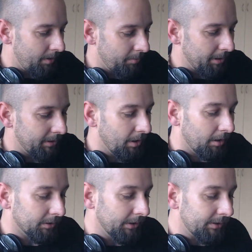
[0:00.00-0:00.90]
But
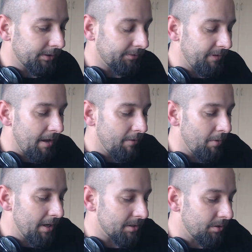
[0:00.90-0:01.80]
yeah, this Flavor
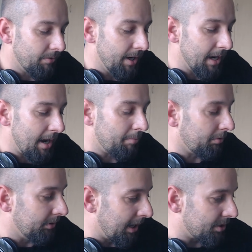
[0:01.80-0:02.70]
West Green
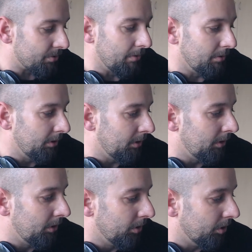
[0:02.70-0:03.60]
Apple Natural
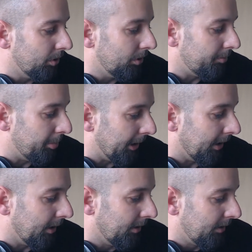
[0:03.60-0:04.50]
could
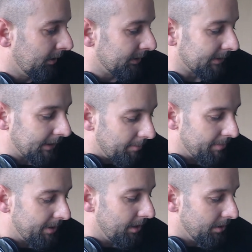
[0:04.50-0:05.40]
be
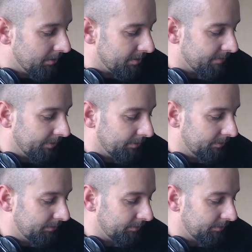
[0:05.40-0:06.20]
something useful.